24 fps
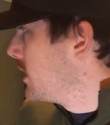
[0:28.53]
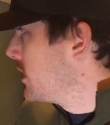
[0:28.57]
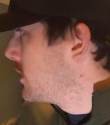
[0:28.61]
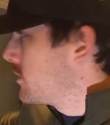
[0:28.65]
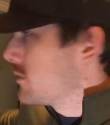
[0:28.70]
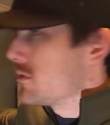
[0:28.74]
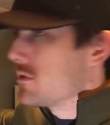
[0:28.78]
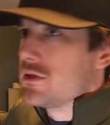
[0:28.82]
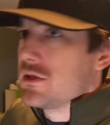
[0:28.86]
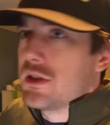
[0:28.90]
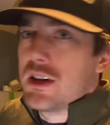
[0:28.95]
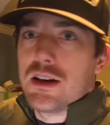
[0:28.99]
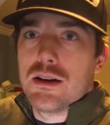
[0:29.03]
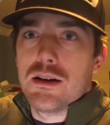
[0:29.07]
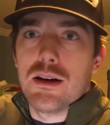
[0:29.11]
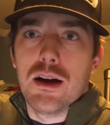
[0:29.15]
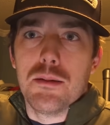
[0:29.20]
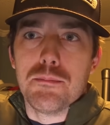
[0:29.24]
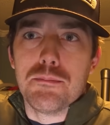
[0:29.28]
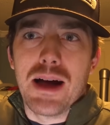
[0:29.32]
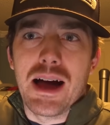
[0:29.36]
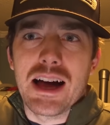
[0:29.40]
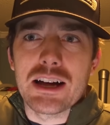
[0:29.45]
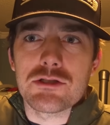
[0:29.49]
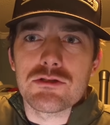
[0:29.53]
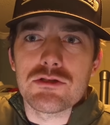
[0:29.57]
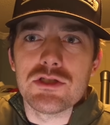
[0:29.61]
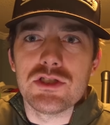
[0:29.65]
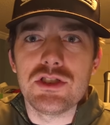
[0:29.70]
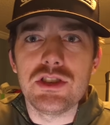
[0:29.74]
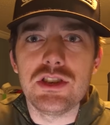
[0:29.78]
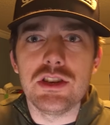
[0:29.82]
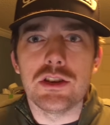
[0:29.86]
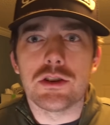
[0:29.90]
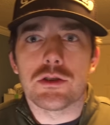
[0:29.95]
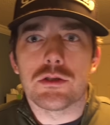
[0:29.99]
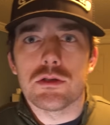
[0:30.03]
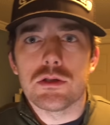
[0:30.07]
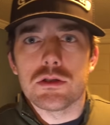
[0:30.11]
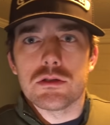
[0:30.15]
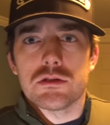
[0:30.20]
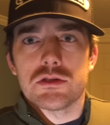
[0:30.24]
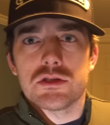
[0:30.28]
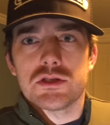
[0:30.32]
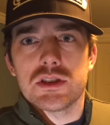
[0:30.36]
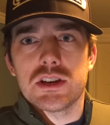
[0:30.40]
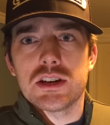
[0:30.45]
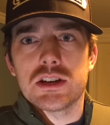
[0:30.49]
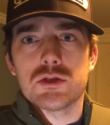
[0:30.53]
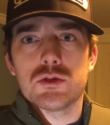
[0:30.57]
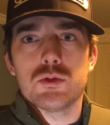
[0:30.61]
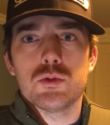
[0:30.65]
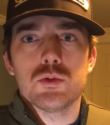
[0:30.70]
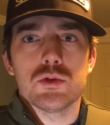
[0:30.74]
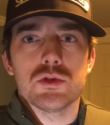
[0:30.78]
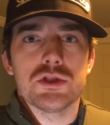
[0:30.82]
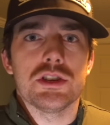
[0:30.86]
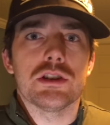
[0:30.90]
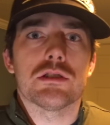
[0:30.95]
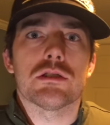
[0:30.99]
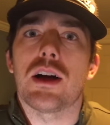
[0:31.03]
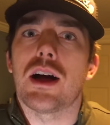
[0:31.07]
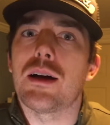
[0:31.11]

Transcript: There's a mattress here. There's tools here.